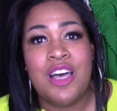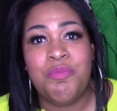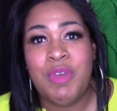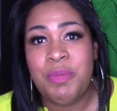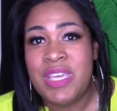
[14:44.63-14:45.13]

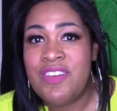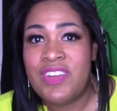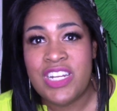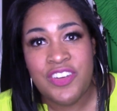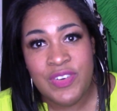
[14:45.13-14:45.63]
maybe
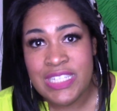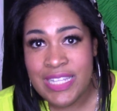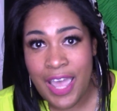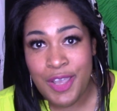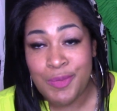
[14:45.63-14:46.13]
even a different
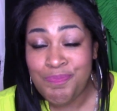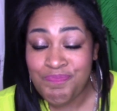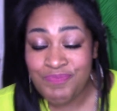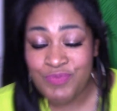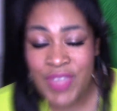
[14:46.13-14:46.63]
style.
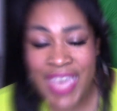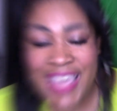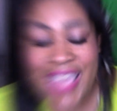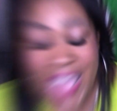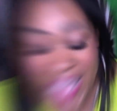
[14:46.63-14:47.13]
Okay,